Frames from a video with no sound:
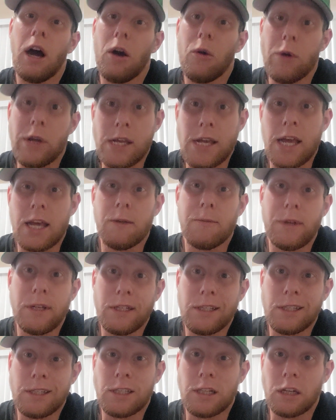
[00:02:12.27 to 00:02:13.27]
We can be
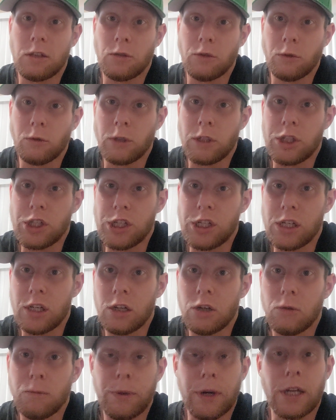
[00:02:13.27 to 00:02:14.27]
successful with
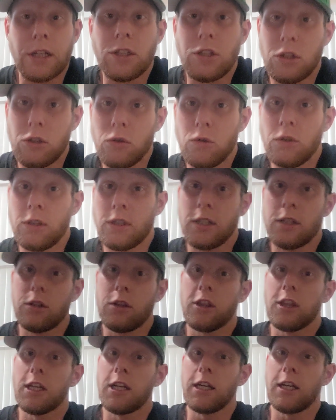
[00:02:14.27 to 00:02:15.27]
Geno, but I do still
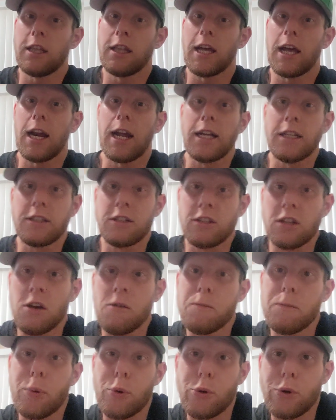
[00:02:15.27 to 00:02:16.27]
think that at
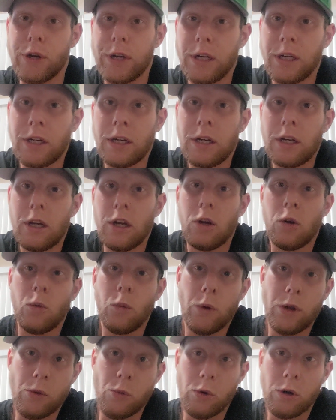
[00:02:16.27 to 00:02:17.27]
some point
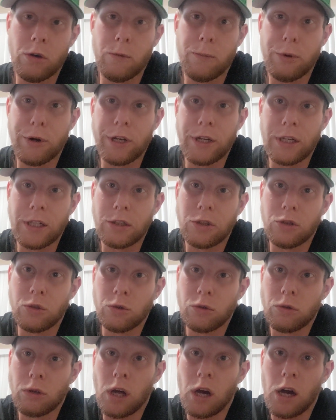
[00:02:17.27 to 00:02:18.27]
we will bring in
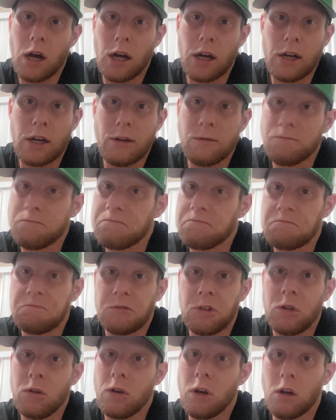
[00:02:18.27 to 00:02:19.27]
Drew Lock.
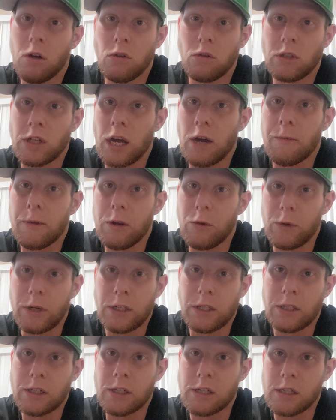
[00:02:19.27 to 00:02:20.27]
Who knows how many
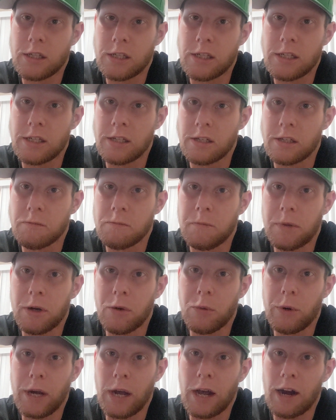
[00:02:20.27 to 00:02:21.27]
weeks into the season, but
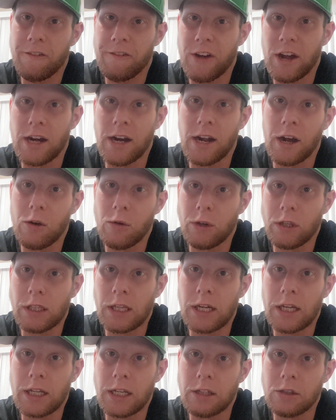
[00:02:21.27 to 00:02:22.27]
we got to find out what
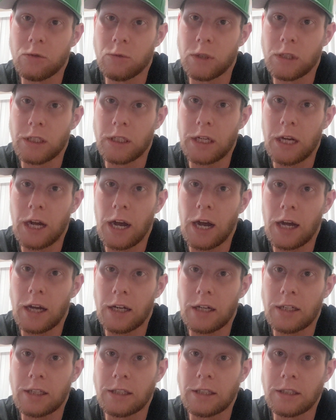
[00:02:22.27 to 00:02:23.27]
that kid's really
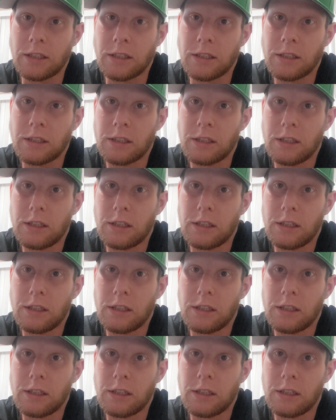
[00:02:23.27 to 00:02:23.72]
got, because